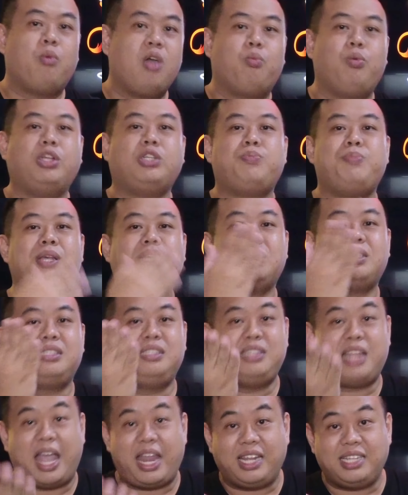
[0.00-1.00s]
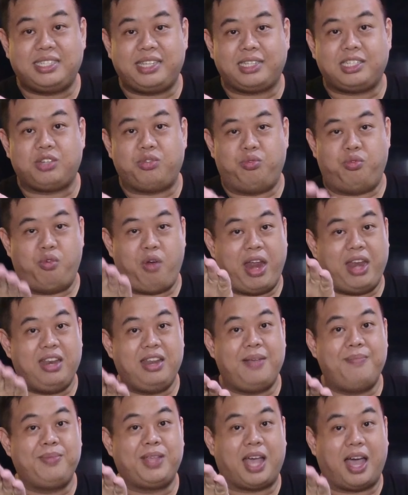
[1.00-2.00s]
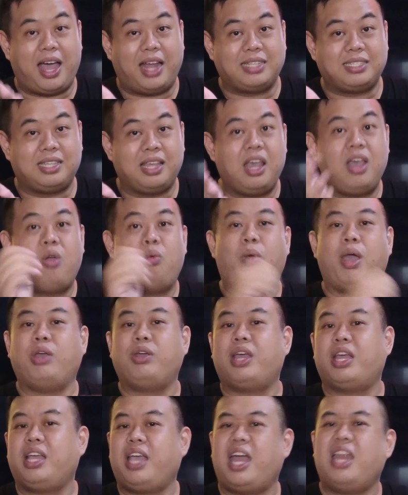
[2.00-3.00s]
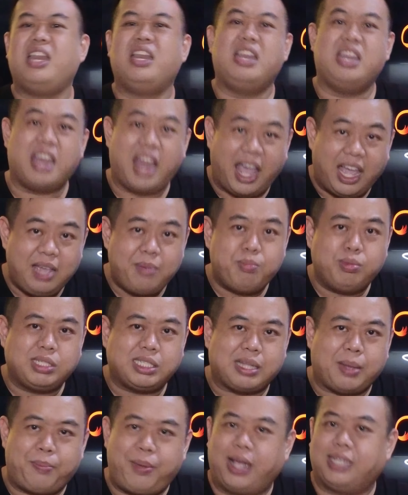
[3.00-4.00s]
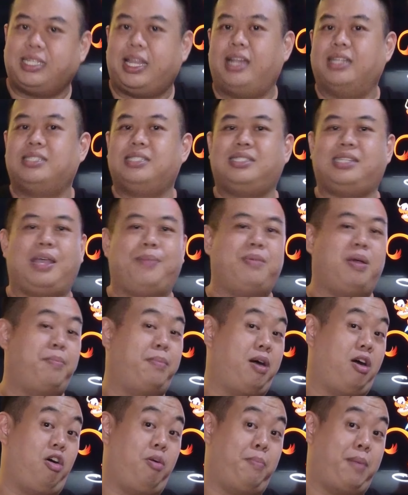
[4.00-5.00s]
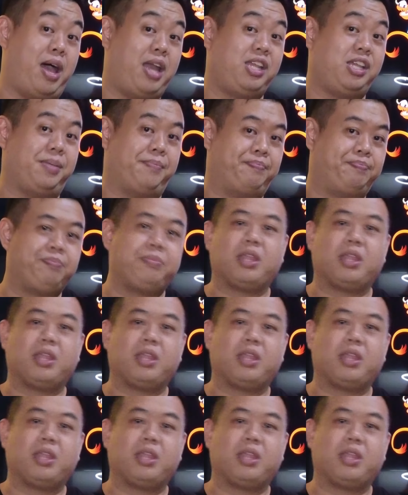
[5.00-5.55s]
which means 96 random cards where you can get 9 booster packs at the same amount of money.